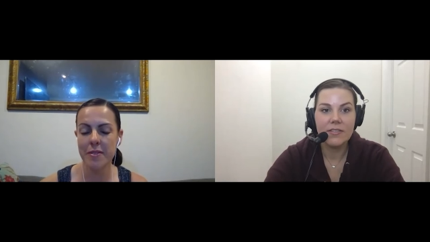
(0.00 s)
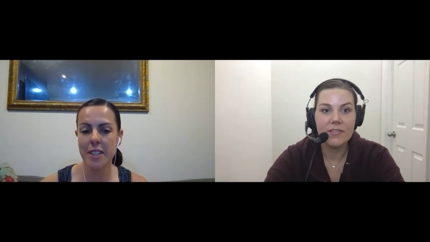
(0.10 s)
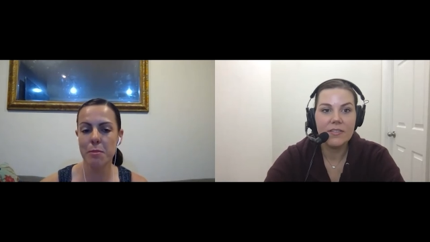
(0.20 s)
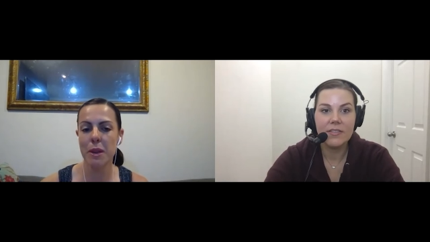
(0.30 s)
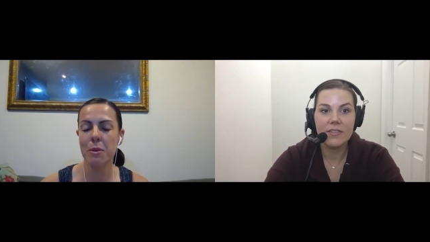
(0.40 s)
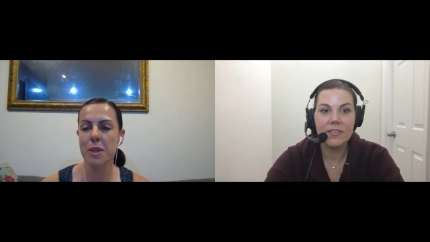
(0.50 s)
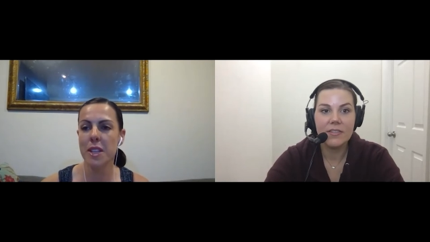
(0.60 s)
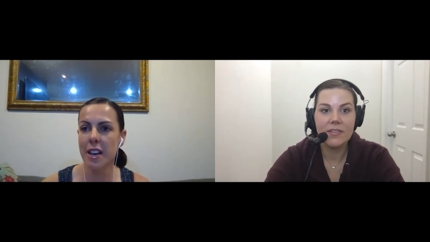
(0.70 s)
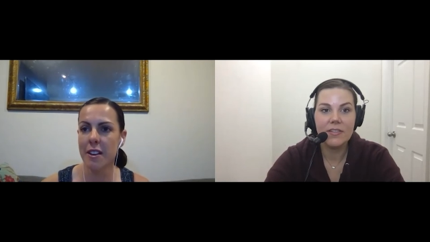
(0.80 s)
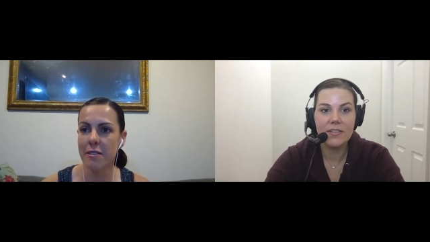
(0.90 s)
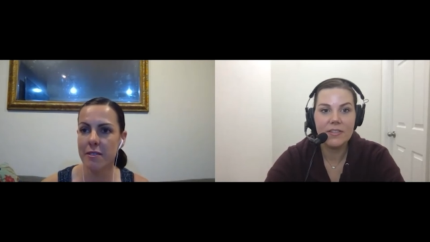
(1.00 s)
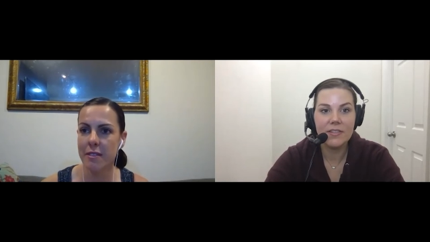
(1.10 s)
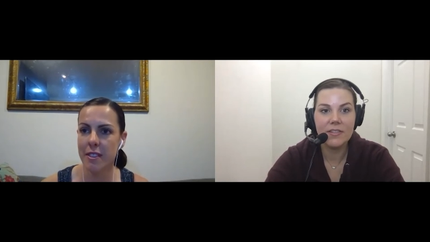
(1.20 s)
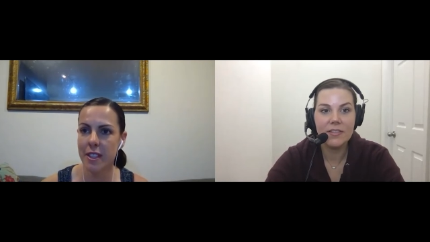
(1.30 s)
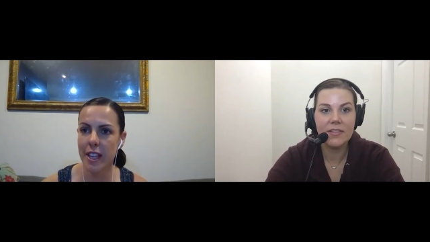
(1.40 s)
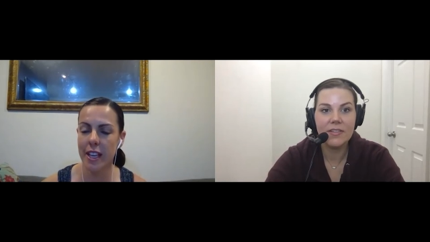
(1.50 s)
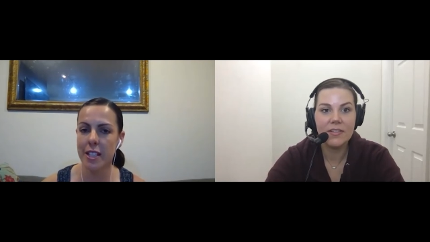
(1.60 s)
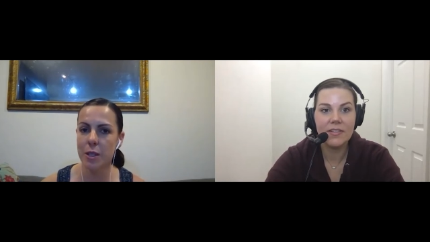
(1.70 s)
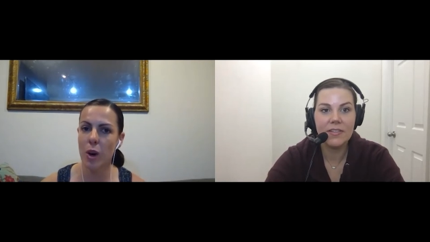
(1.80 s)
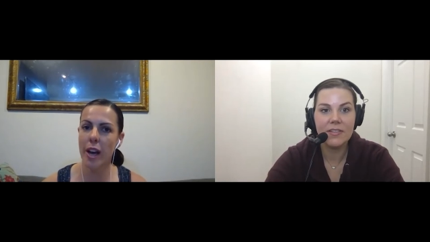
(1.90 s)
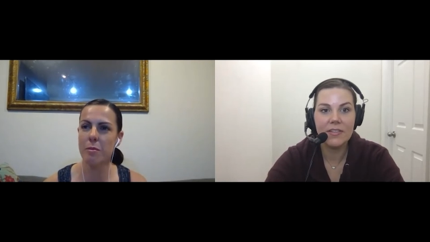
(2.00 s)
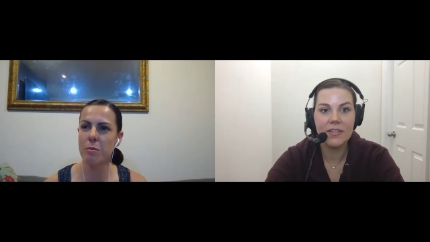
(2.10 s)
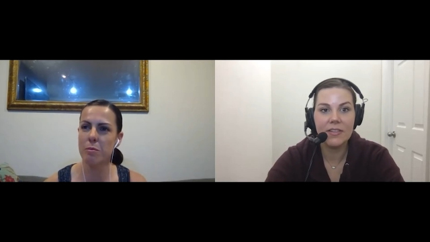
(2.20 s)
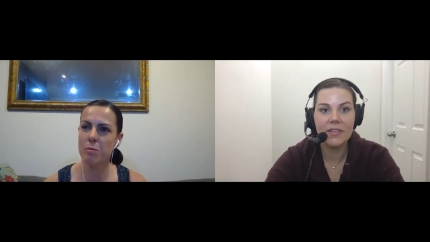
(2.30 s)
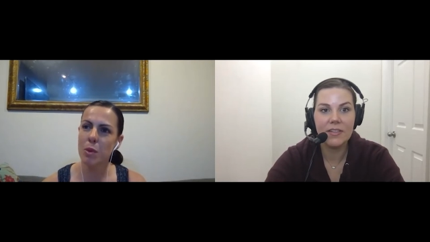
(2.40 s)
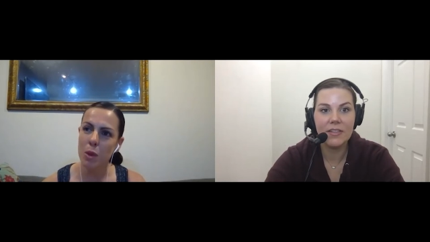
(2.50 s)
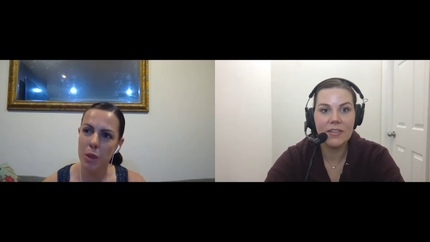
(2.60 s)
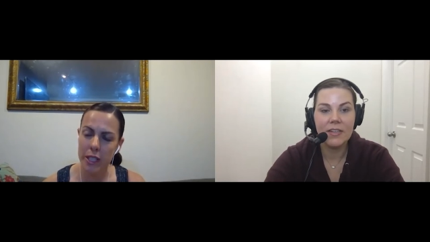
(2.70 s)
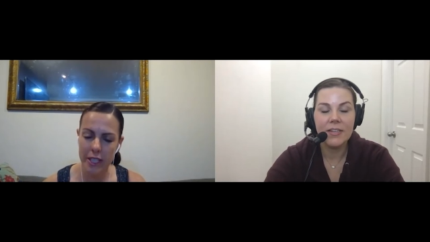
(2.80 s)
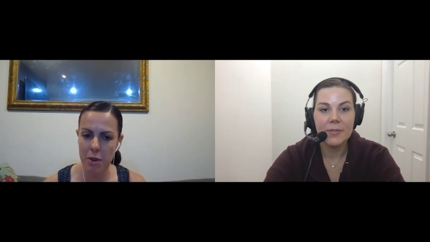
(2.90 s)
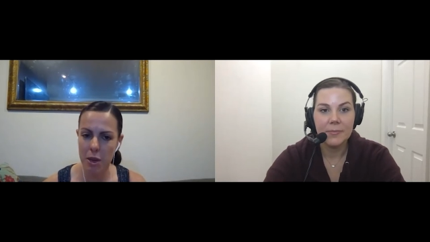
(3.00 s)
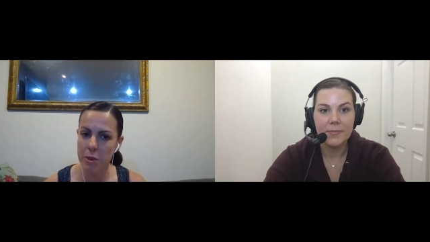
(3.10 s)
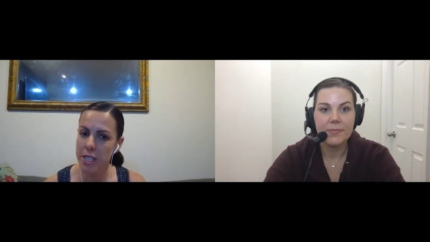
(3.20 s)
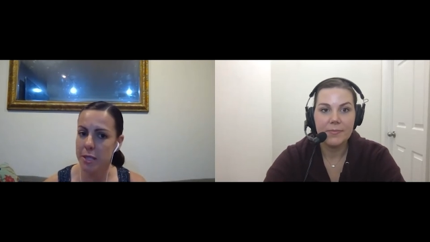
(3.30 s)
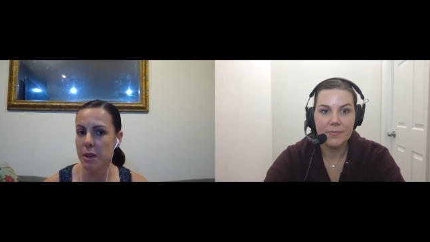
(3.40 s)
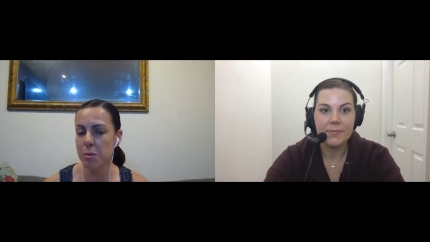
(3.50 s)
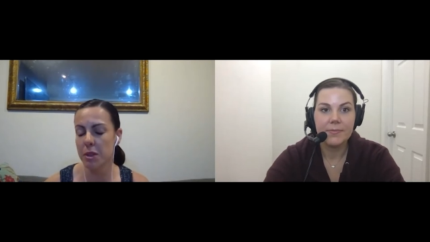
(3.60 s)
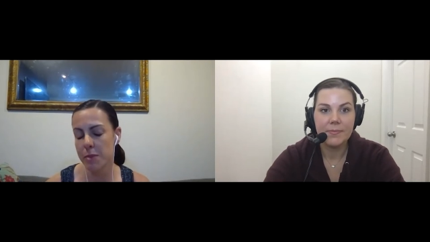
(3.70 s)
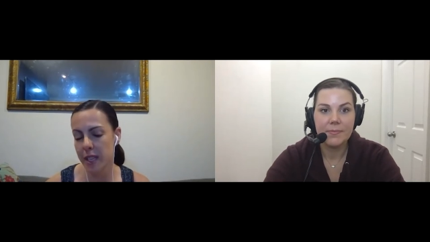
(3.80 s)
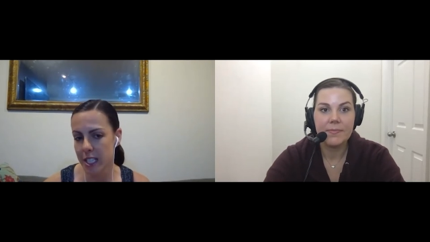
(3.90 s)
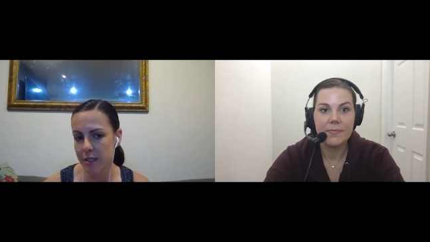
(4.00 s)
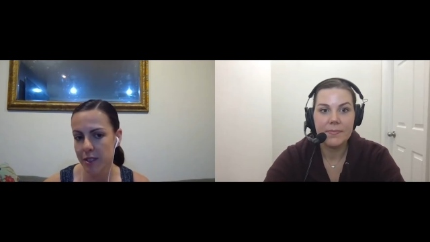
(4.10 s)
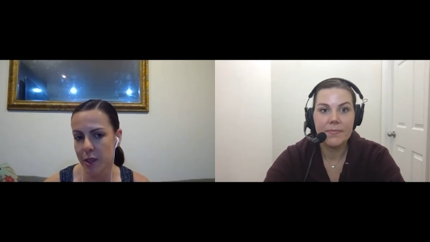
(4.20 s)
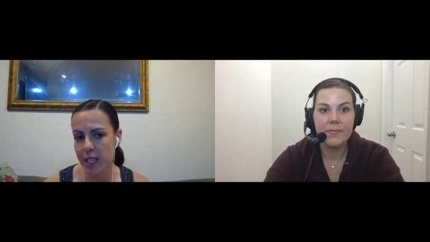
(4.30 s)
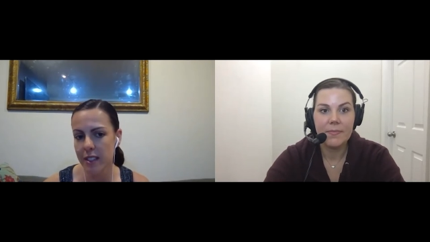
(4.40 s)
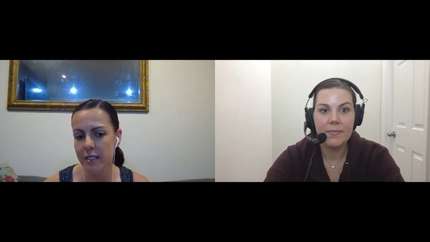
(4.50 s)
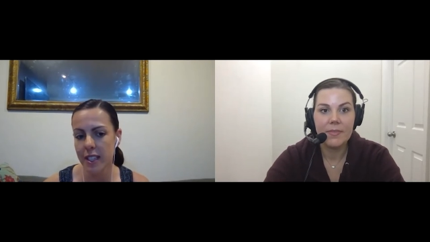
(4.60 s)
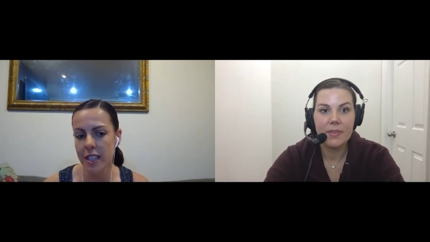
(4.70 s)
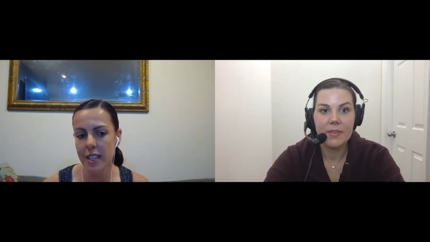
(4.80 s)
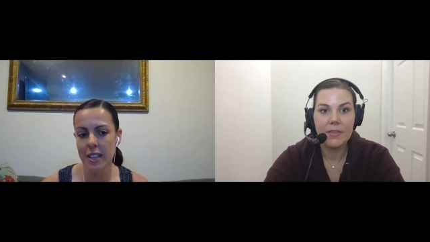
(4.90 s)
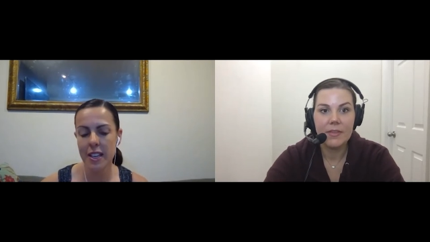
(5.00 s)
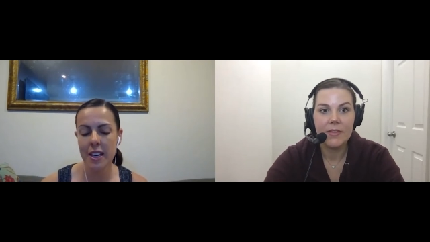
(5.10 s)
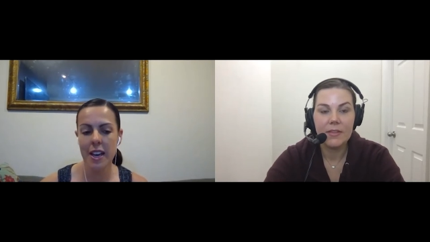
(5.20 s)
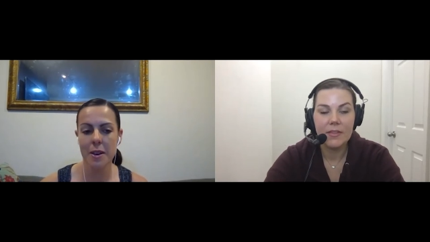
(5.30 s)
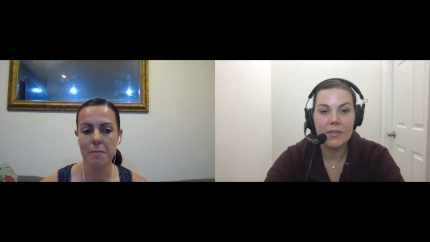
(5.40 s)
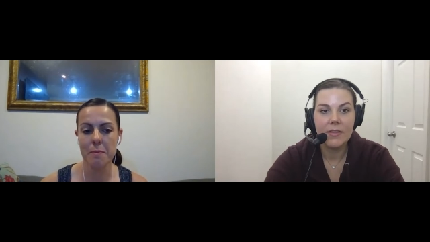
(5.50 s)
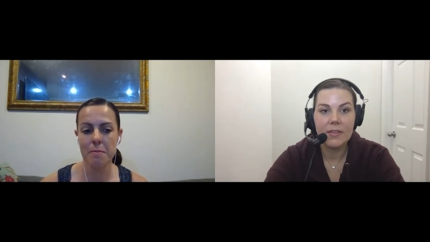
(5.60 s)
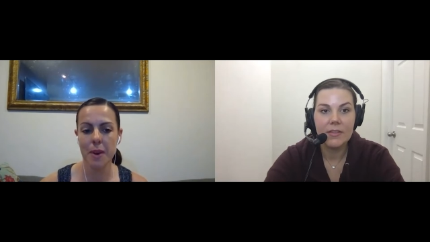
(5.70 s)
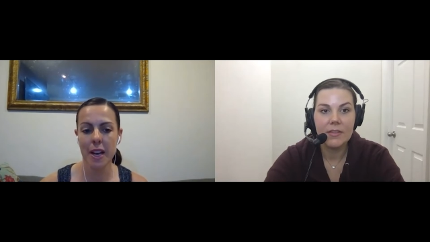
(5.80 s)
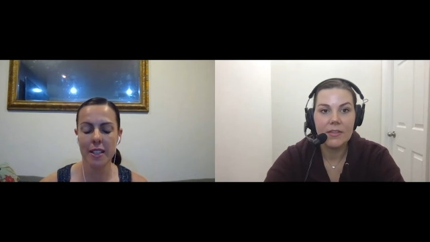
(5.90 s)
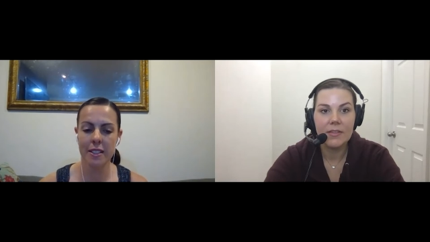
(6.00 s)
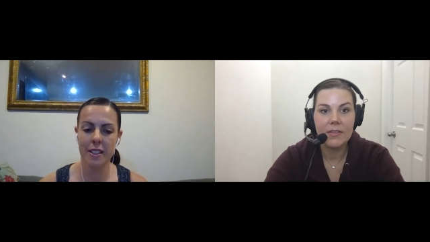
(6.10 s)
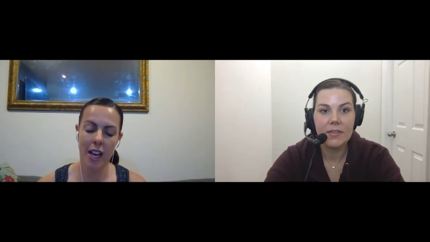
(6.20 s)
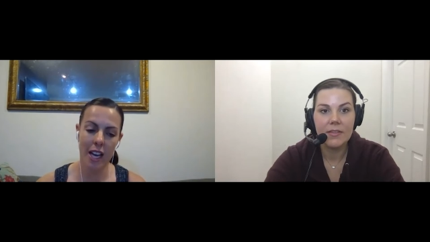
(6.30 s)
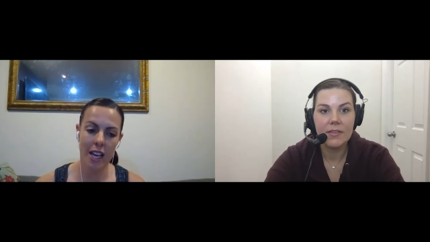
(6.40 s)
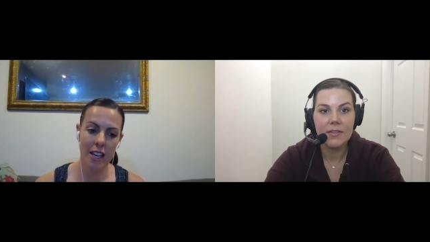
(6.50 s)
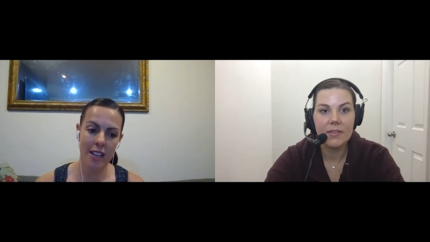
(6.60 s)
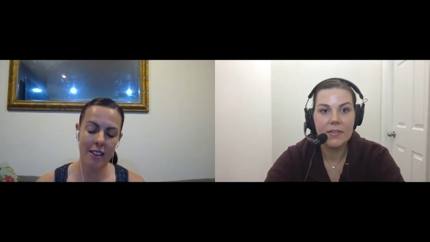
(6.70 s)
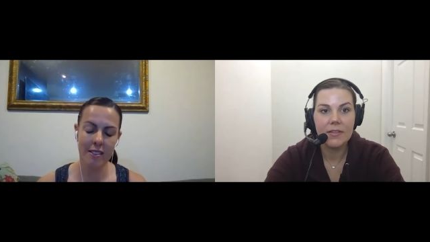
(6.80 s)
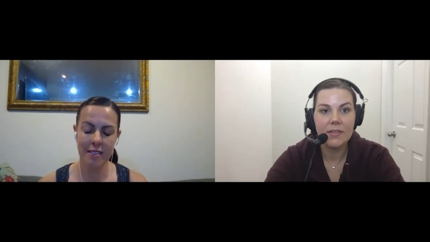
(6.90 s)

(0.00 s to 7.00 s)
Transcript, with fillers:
Speaker 1: the people that I've like it's quite broad at the moment, just the people I've been interviewing. Um, but I